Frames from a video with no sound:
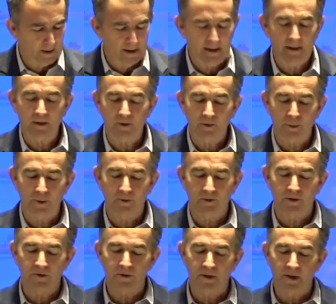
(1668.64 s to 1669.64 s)
in this
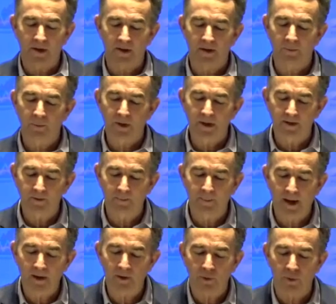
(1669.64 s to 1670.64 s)
position, and we have
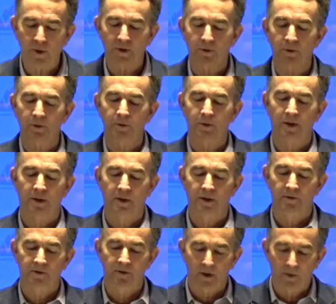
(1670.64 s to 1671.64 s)
made critical
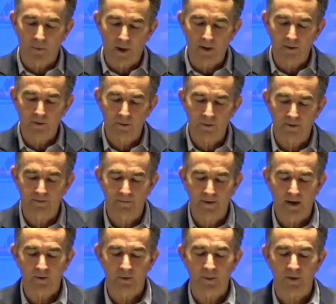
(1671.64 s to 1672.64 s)
generational
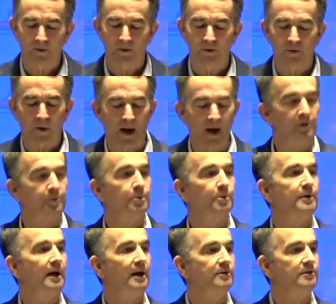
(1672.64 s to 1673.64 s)
investments in
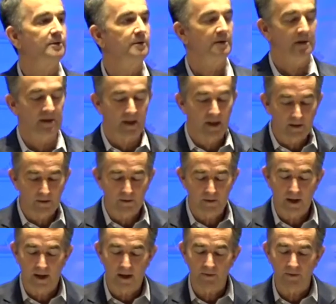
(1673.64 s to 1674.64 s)
transportation, in
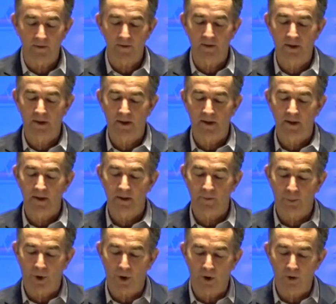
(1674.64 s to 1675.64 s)
education, in
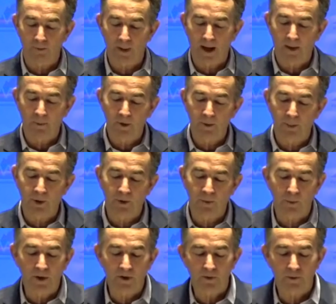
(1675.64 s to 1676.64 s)
broadband. We put
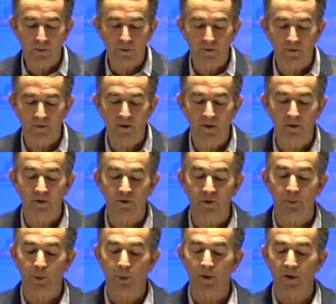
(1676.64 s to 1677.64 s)
resources into
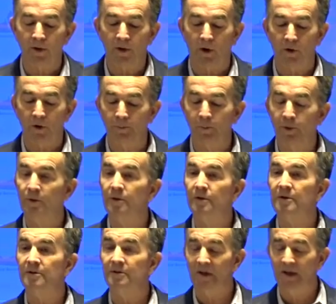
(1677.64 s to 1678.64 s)
supporting our
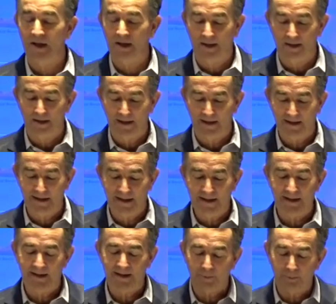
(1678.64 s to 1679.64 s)
communities that need
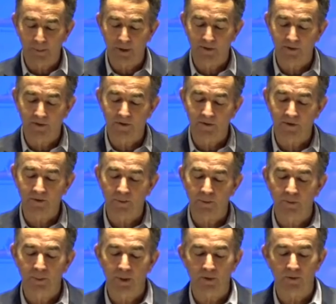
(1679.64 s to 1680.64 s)
it, that businesses.
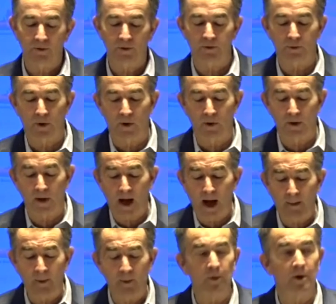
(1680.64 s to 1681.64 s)
We built a strong
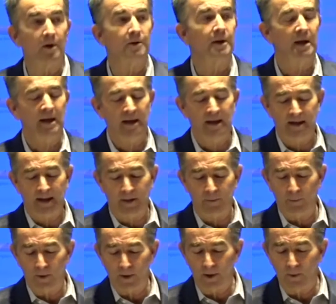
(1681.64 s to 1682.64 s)
Commonwealth that
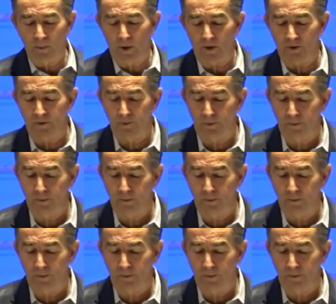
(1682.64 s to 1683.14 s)
really works